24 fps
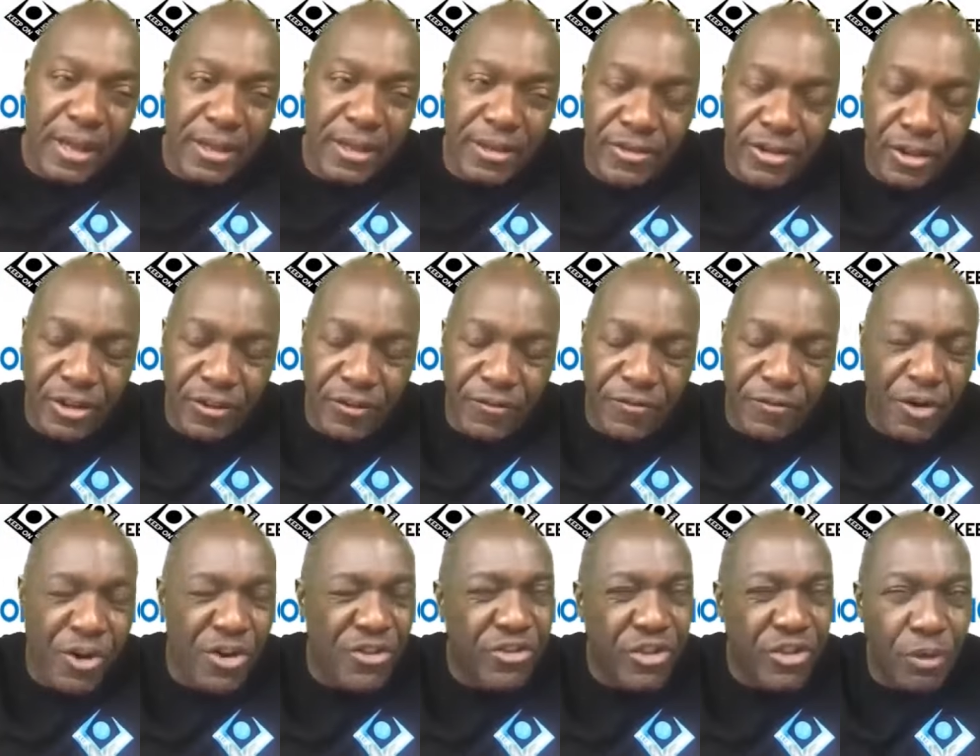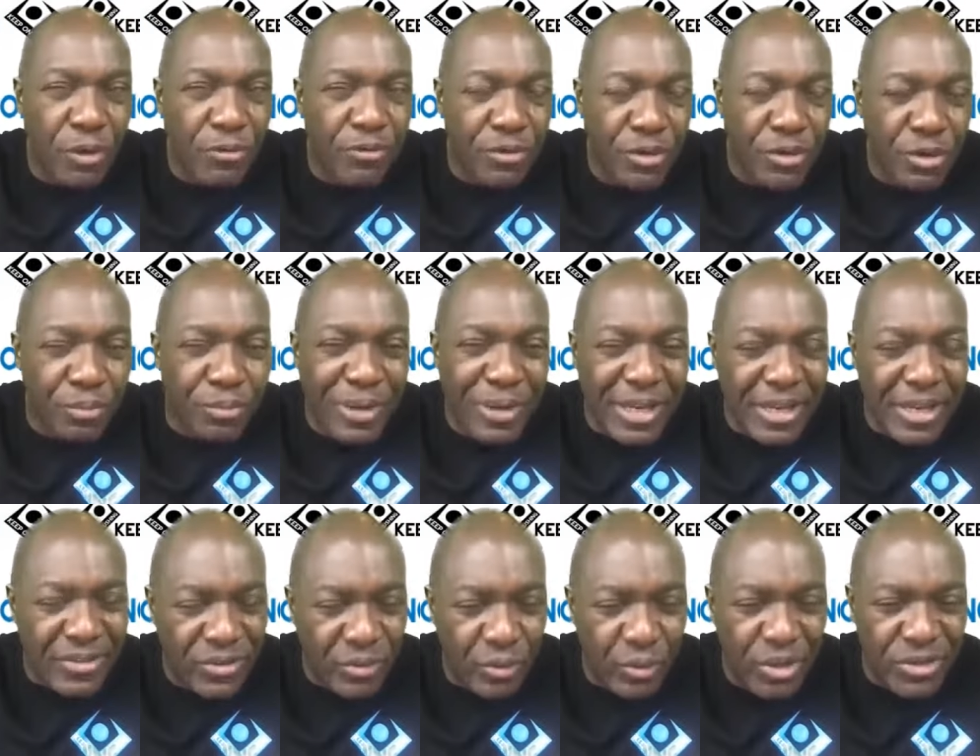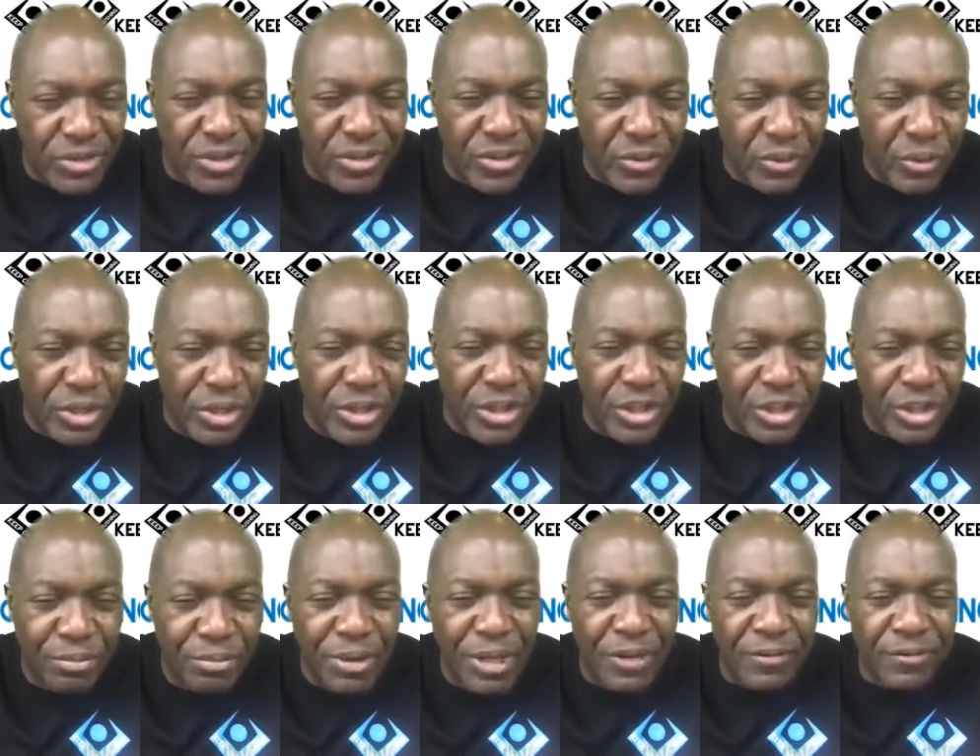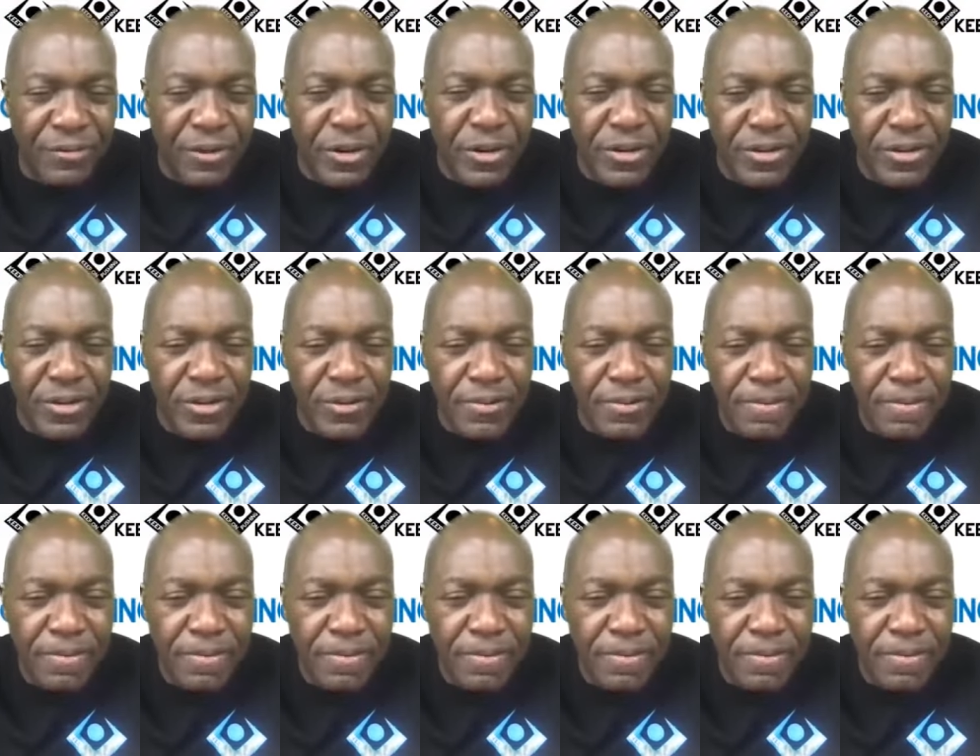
So the first you played, was it Sweden you played first?